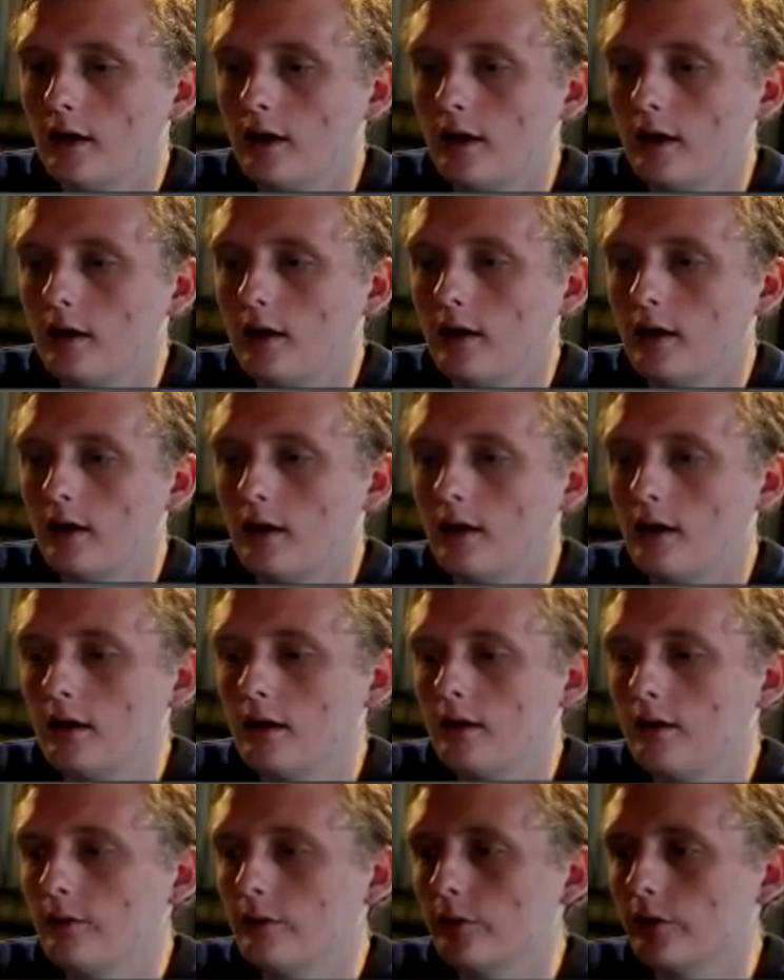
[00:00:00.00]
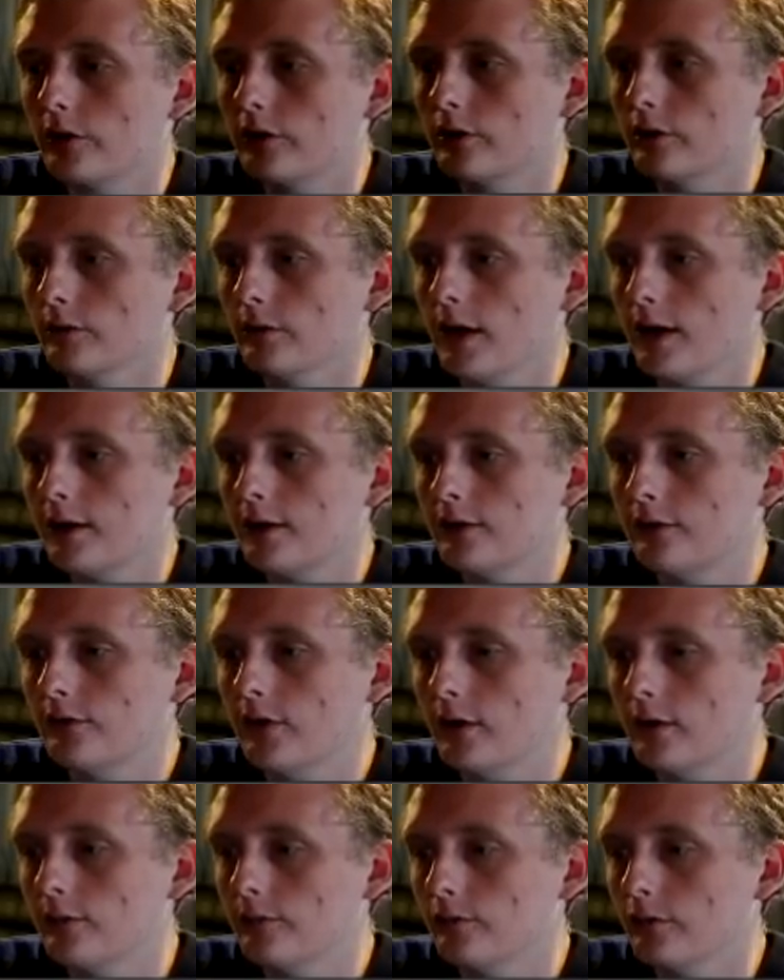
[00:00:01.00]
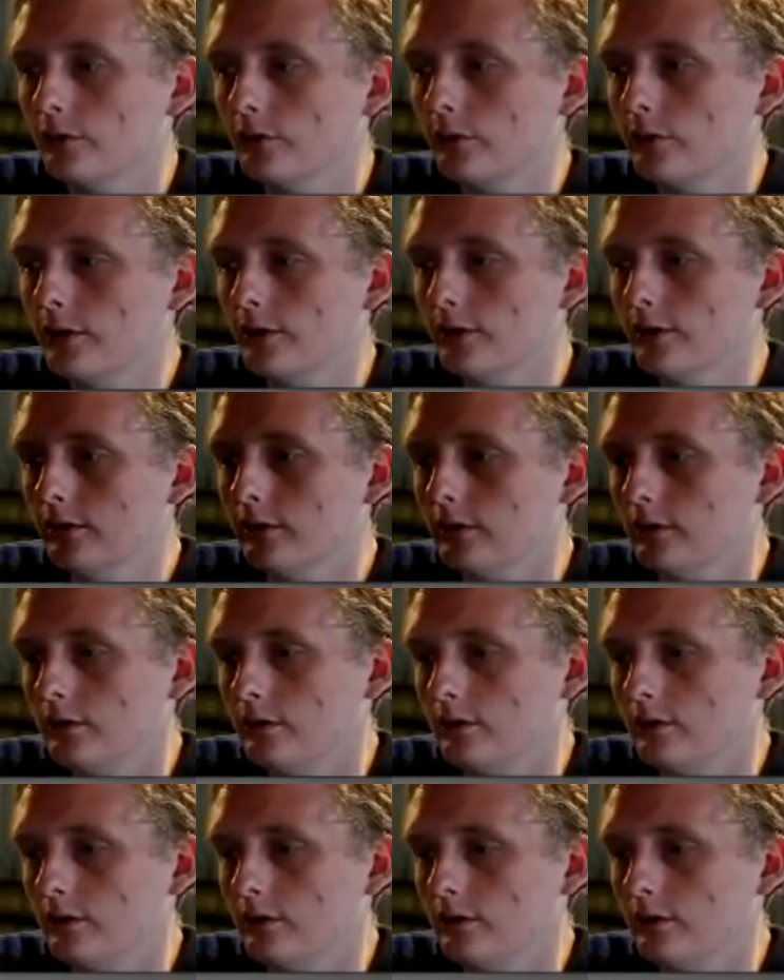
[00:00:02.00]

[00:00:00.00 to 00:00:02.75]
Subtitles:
And we're going to rack his Venom for the win.